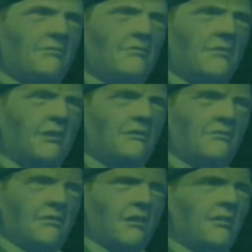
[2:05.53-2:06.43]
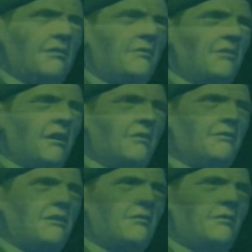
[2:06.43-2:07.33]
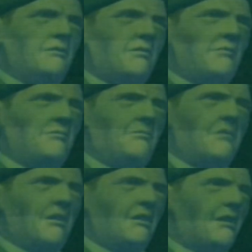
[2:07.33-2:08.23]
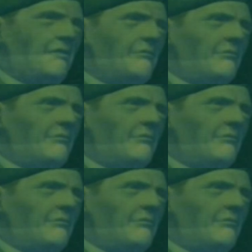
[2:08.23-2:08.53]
There's a terminal in front of the elevator. A node.